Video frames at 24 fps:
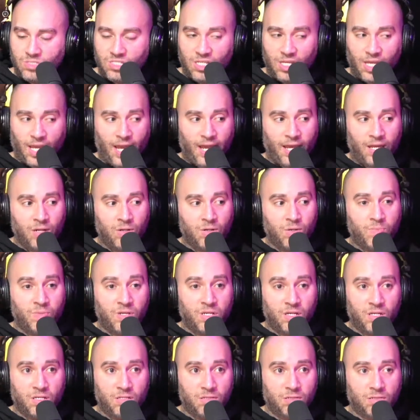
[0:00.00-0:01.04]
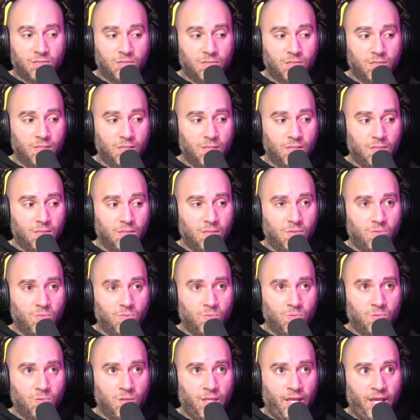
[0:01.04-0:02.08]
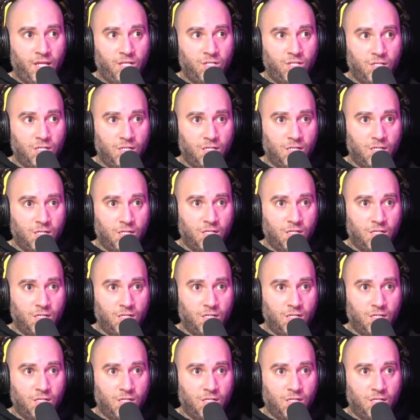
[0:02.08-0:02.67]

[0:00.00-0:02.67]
I don't because last year